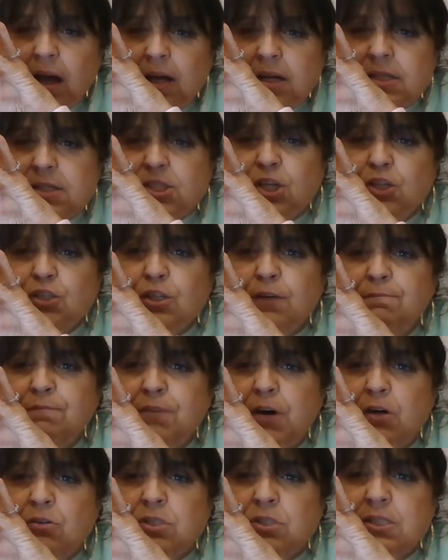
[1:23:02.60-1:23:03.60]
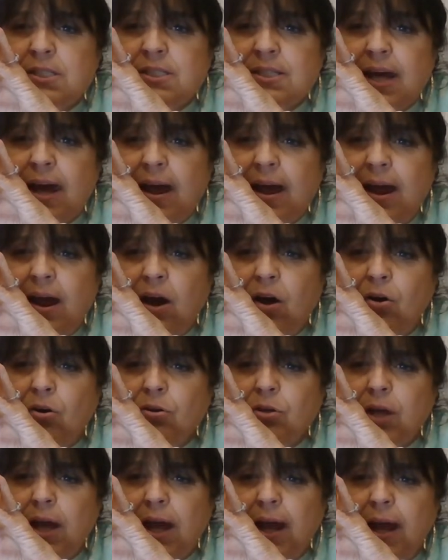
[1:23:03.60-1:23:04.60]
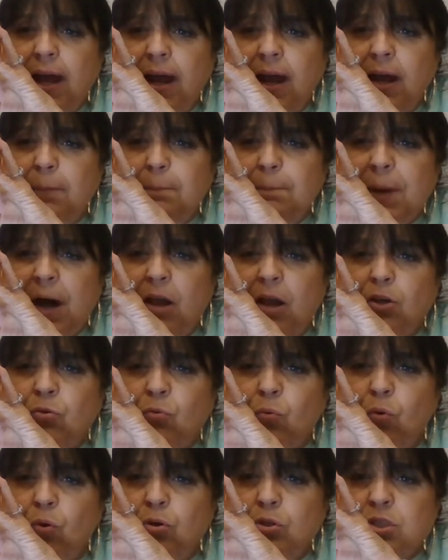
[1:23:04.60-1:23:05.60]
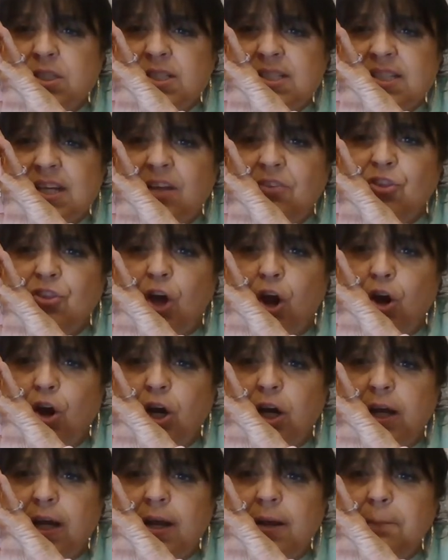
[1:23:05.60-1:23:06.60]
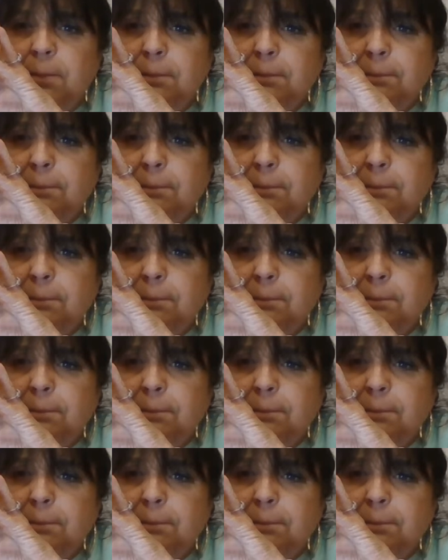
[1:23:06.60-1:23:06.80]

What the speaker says: Susan Folks is out, and Paula Quarles is at 30.